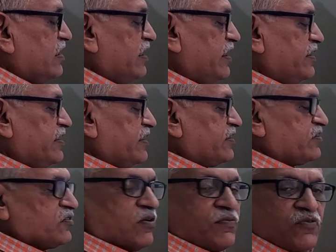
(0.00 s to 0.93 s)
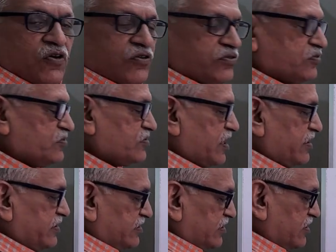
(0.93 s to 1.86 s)
integration of cos
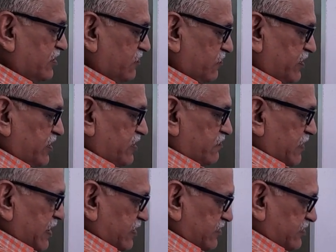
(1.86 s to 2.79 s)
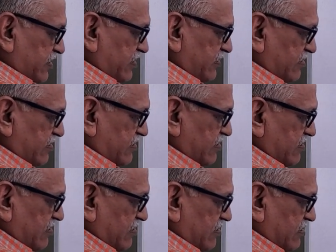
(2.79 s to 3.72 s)
sin with this minus sign,
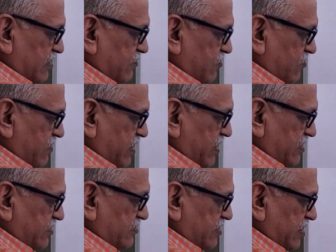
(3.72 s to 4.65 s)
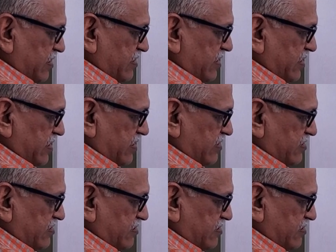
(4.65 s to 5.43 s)
therefore minus sin nx